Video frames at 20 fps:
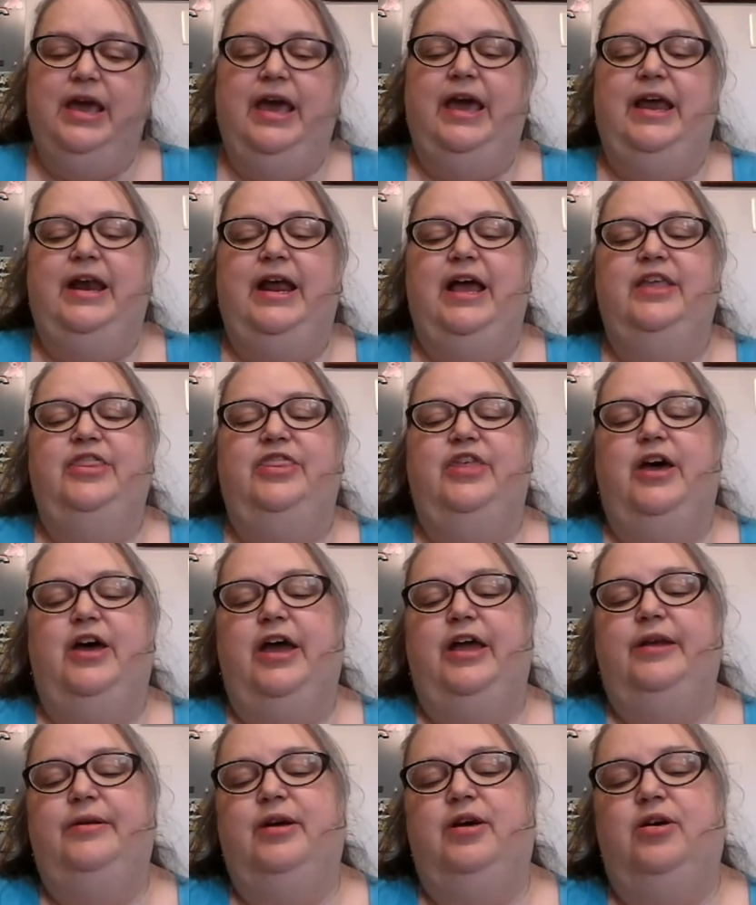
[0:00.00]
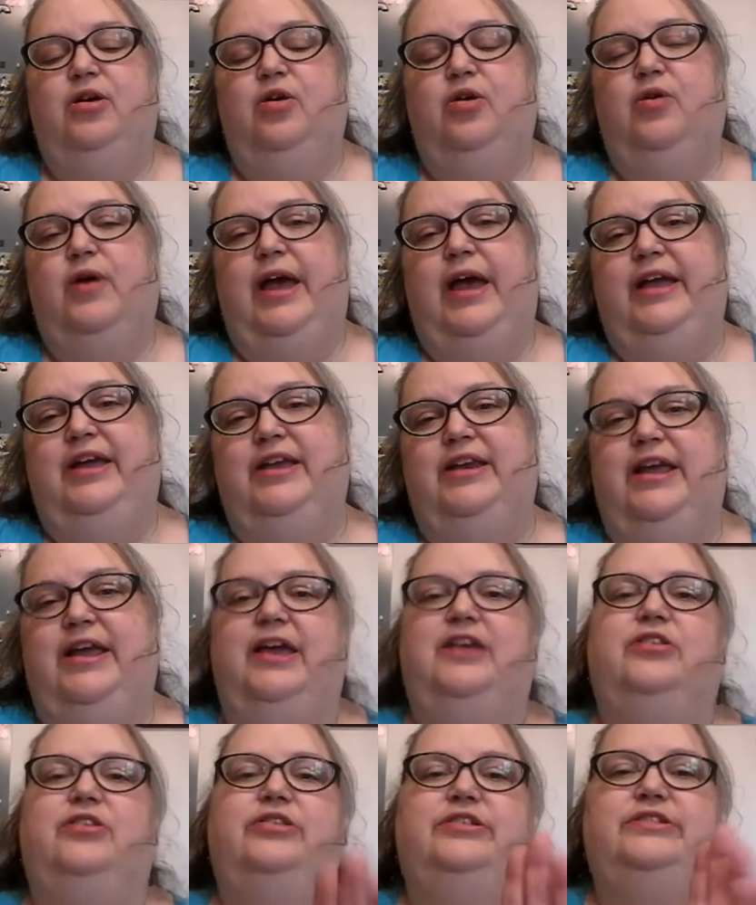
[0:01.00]
And I thought, oh, I can
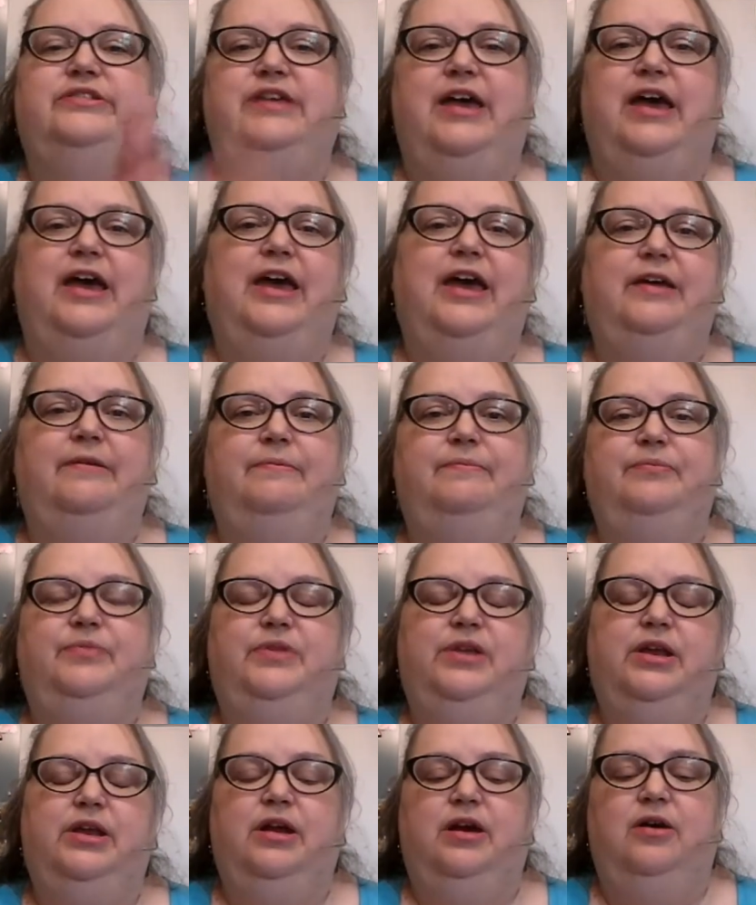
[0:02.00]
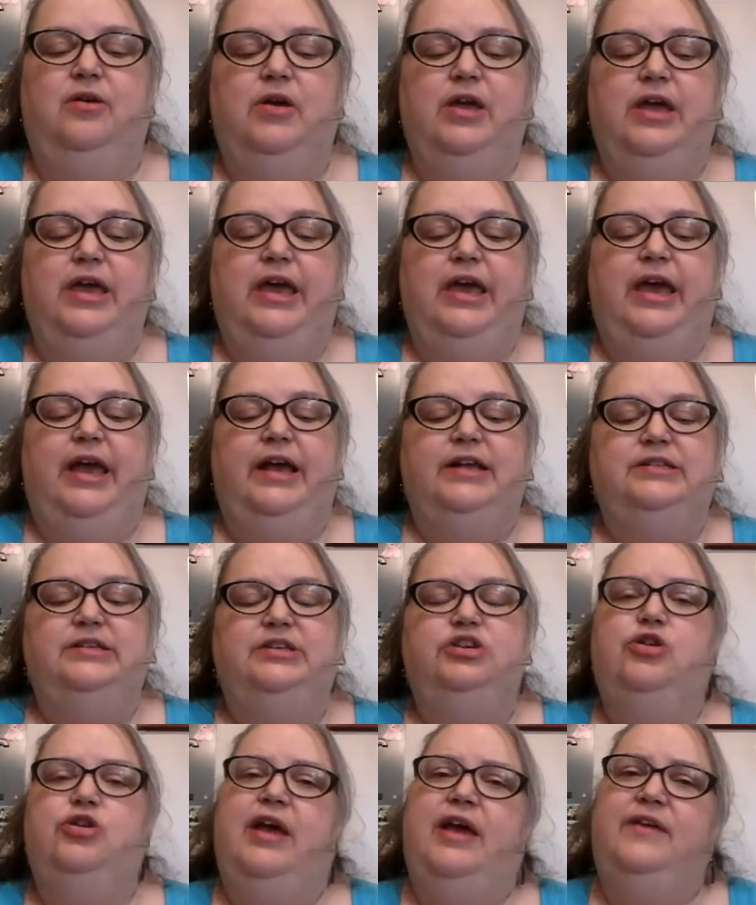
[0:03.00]
handle this guy, you know.
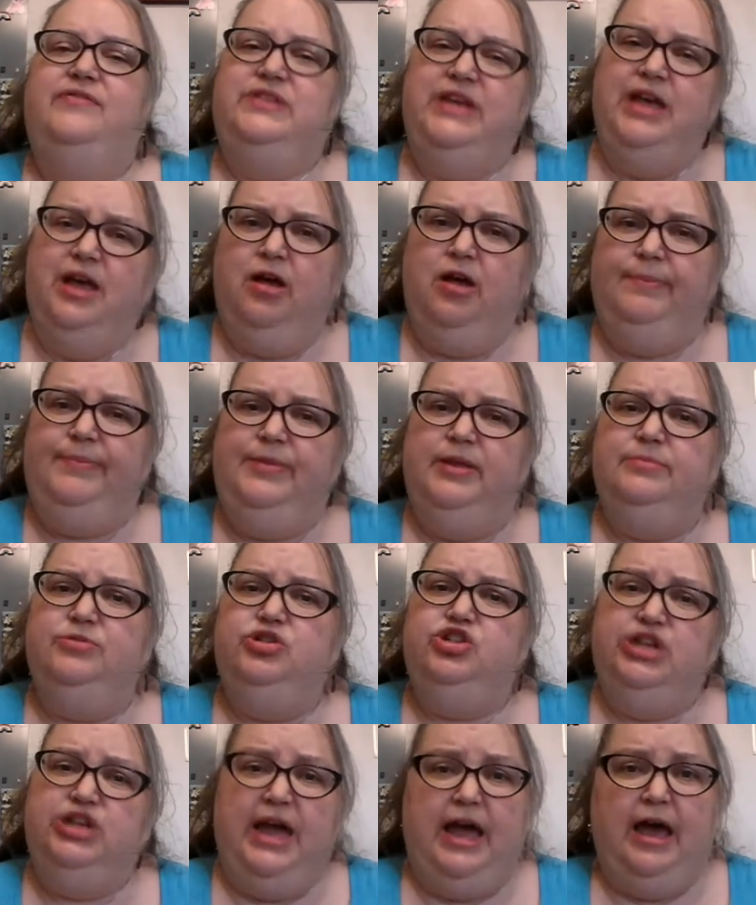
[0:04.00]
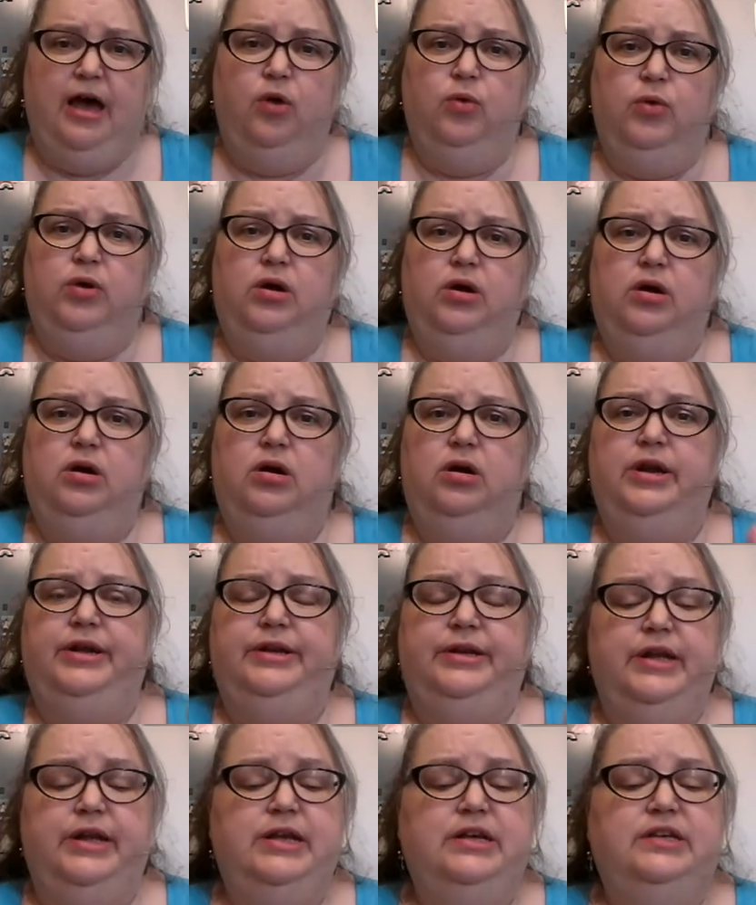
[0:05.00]
And you have to help them shower,
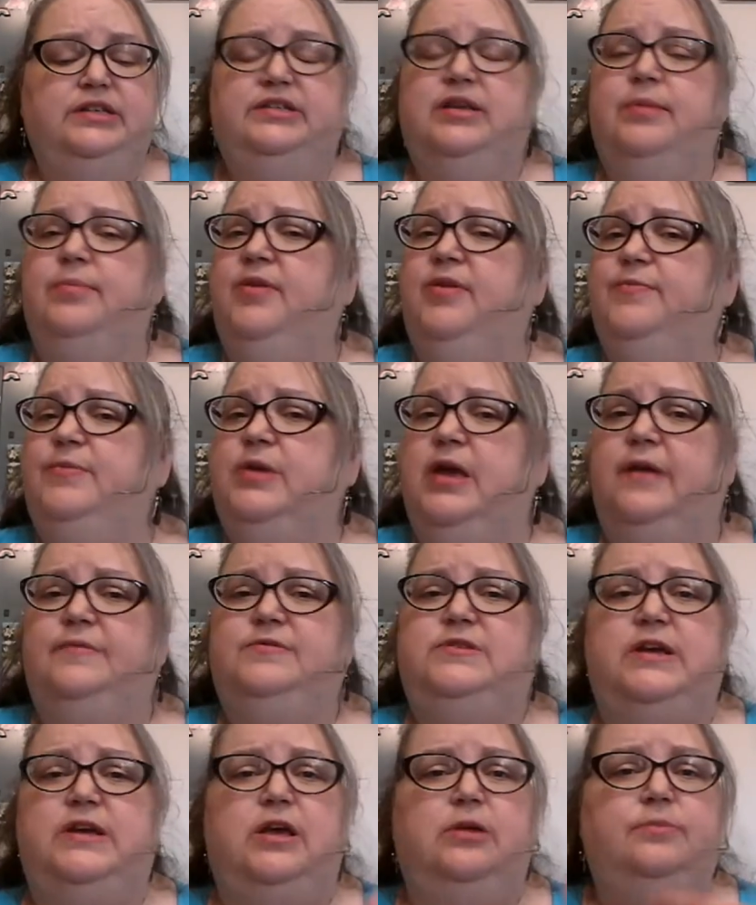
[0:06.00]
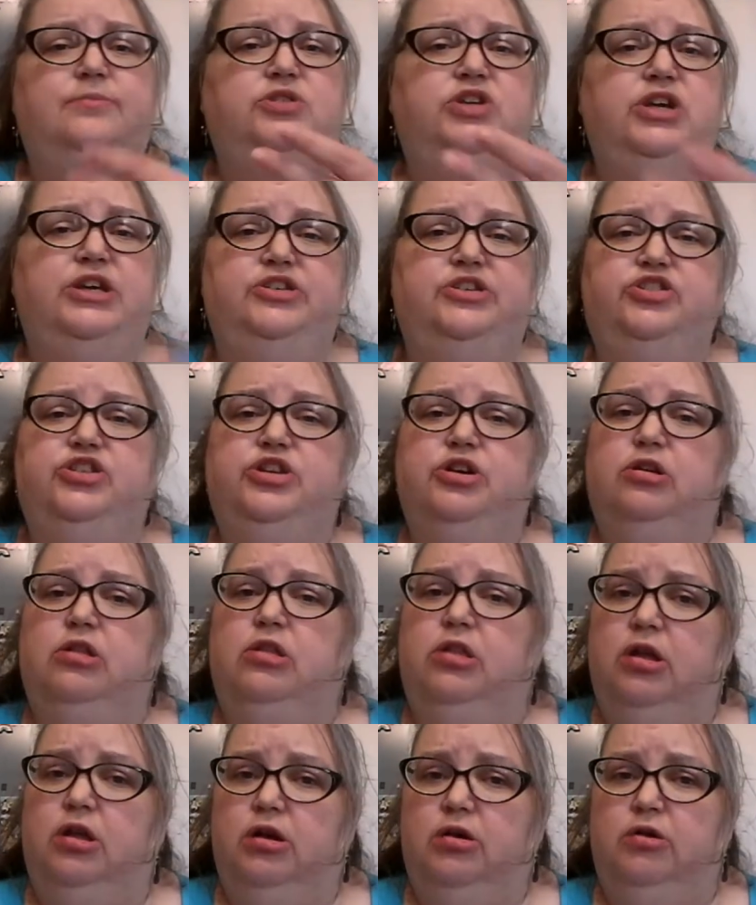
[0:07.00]
and some of them you have to help change their
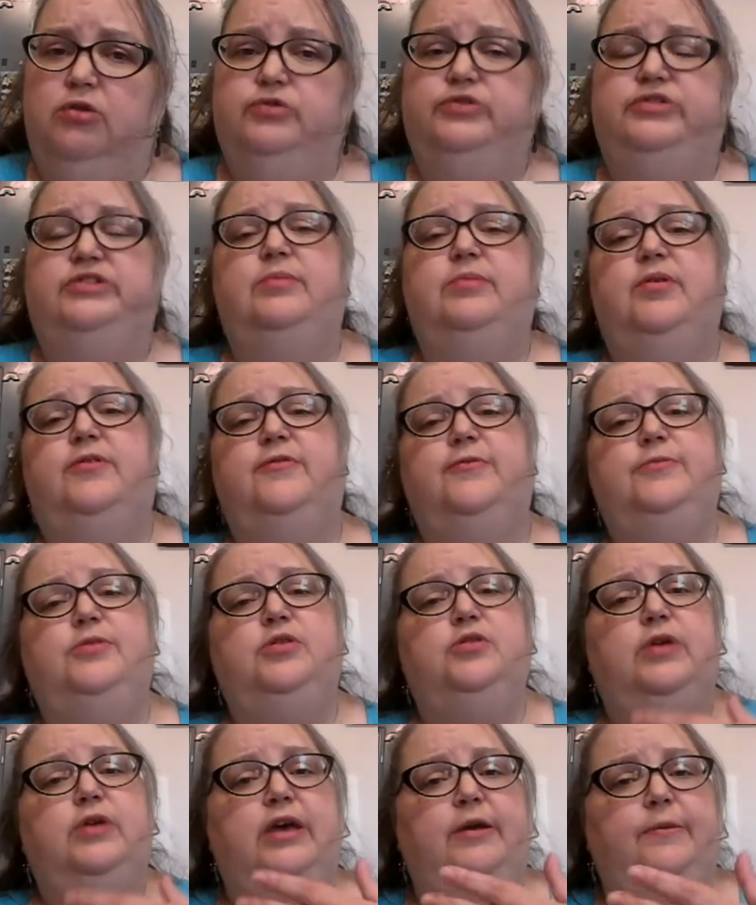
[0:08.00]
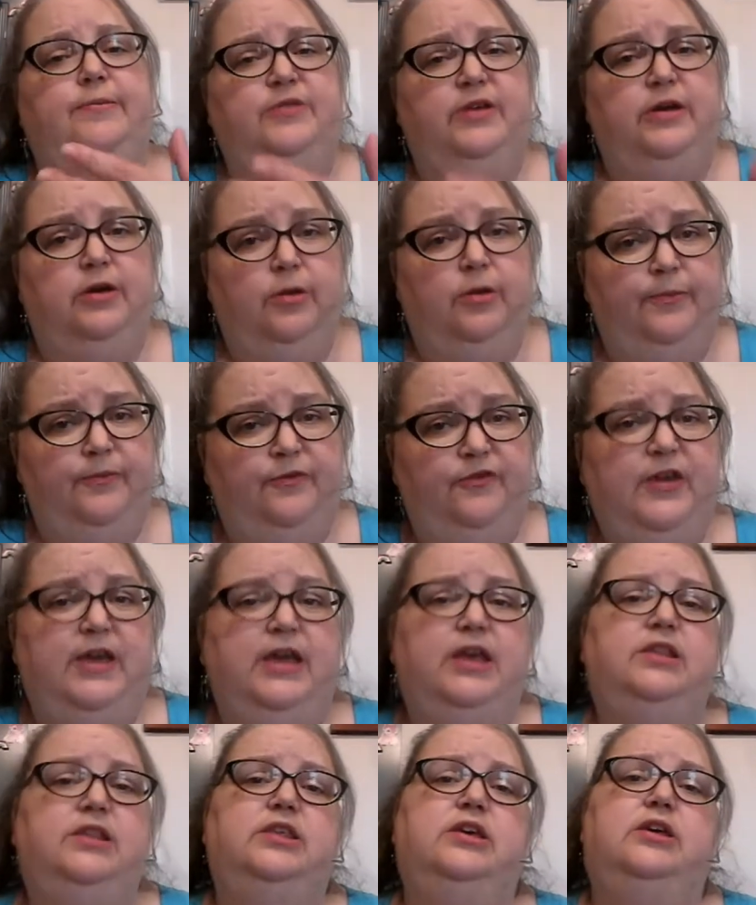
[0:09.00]
clothes. Some of them you help to help
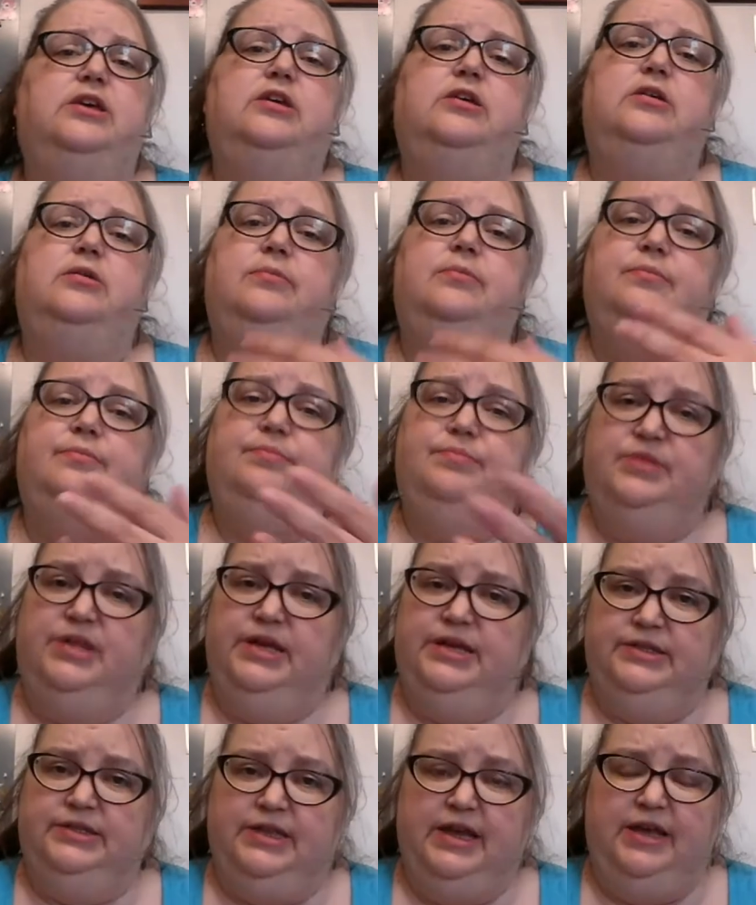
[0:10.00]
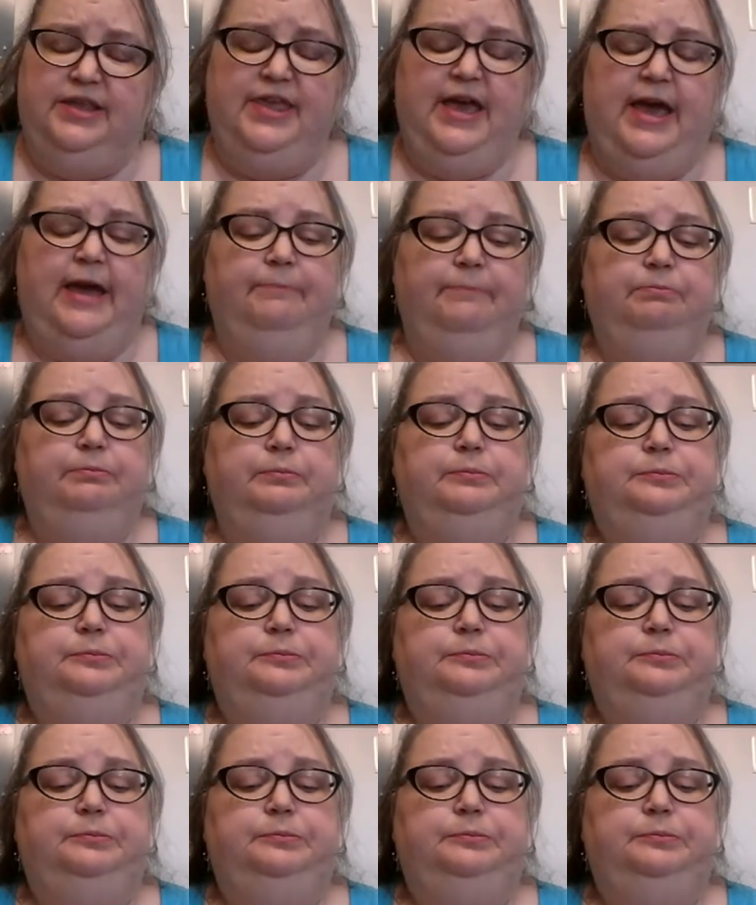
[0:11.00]
feed them, things like that.